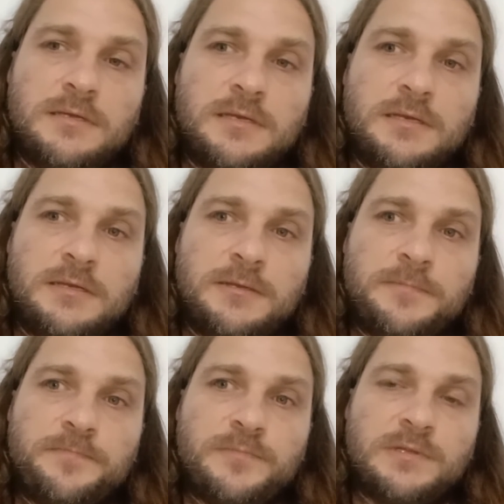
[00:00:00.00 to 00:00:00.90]
uh,
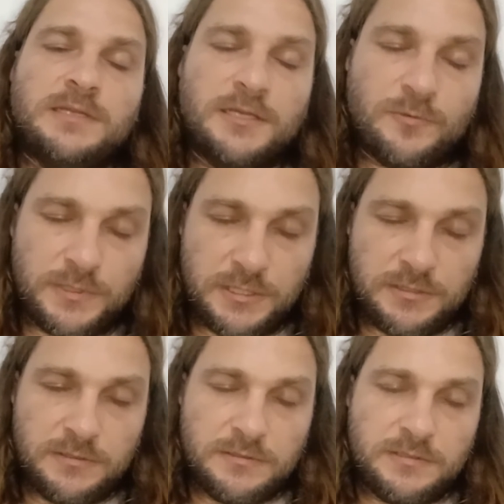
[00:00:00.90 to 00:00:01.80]
liquid
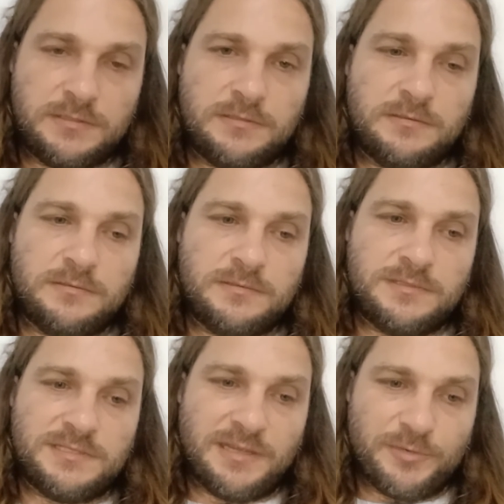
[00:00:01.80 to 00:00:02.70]

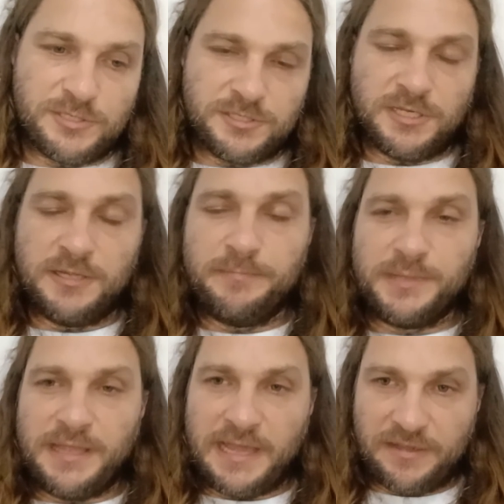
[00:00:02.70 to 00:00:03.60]
temperature dump
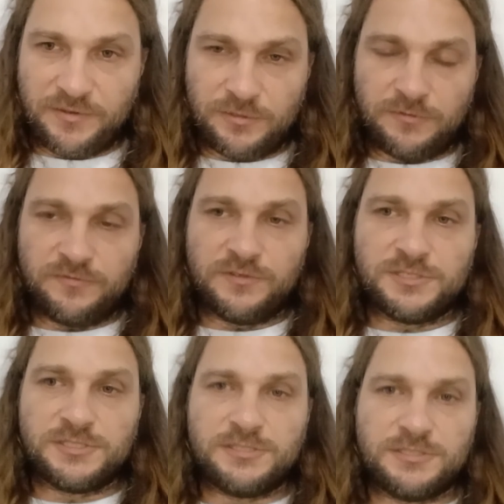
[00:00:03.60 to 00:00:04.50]
avenue
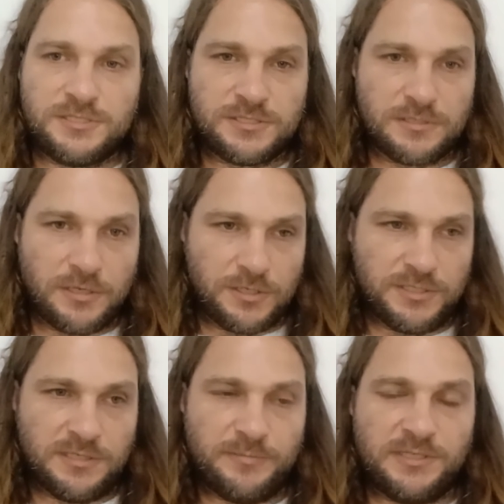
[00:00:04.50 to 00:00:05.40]
versus just all
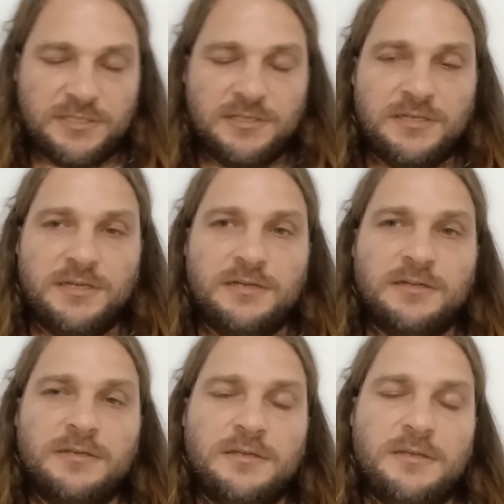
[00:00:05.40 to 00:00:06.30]
dumping to the air
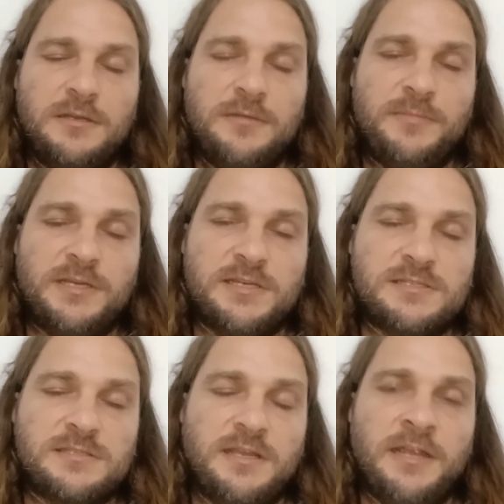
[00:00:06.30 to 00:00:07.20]

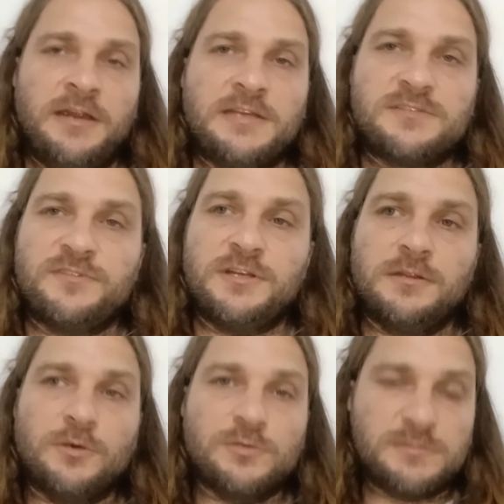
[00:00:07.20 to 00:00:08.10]
because air has a very
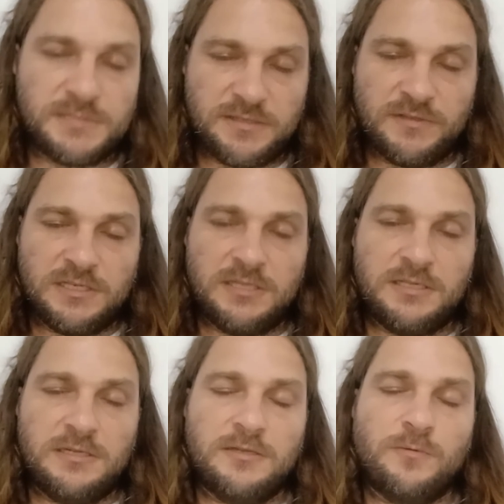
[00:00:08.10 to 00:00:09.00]
low specific
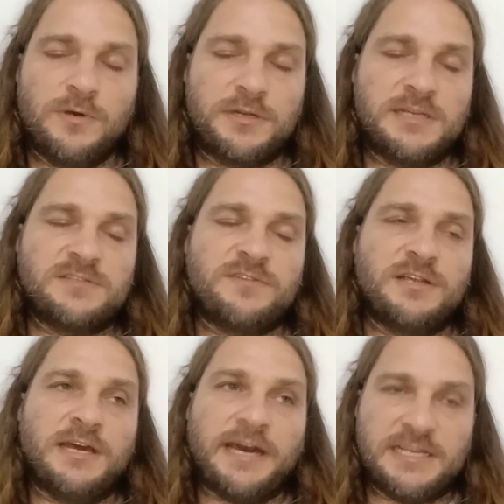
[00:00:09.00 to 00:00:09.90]
heat water has a
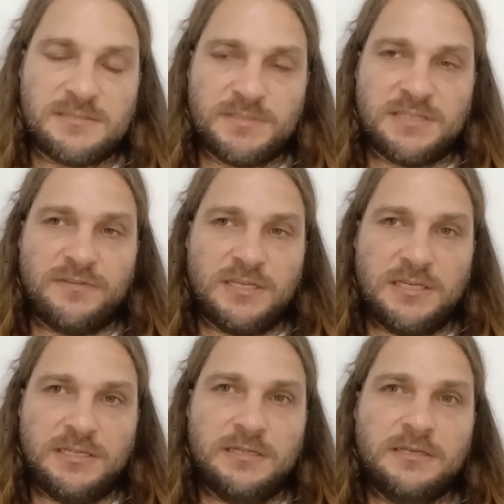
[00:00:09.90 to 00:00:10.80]
very high specific
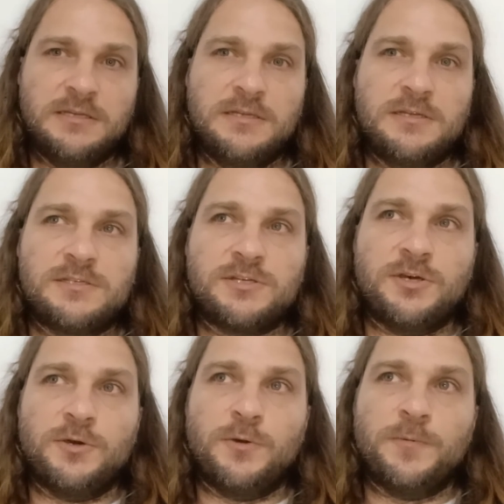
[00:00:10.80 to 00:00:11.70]
heat
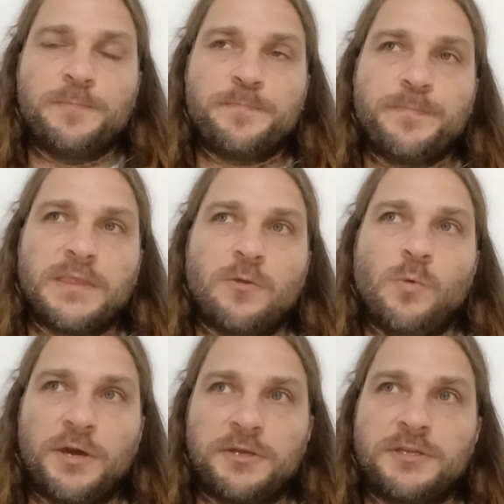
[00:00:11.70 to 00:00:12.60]
so
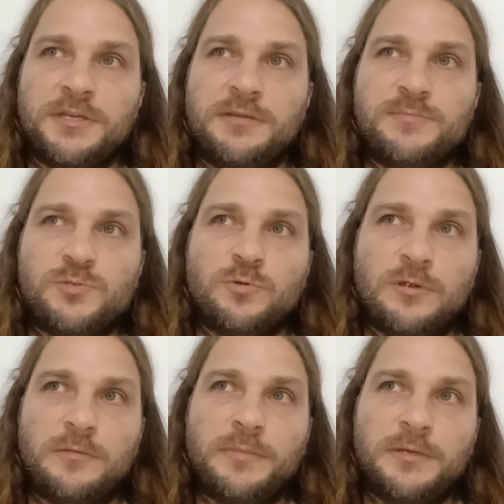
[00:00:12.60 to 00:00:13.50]
water can
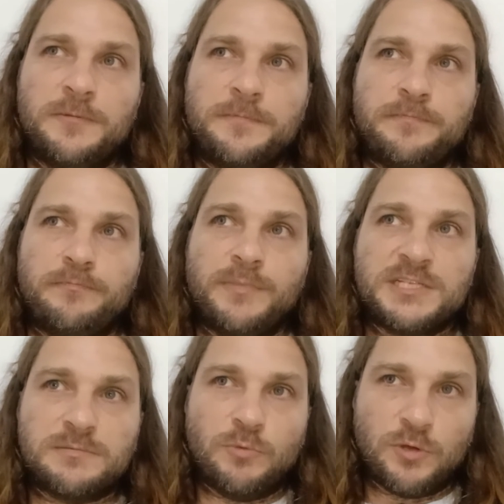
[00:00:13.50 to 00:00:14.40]
absorb
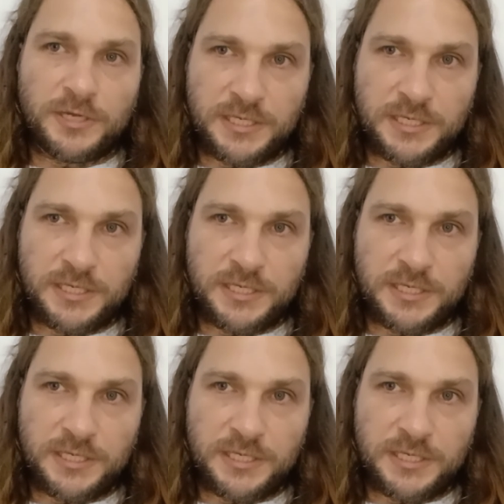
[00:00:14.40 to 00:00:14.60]
much more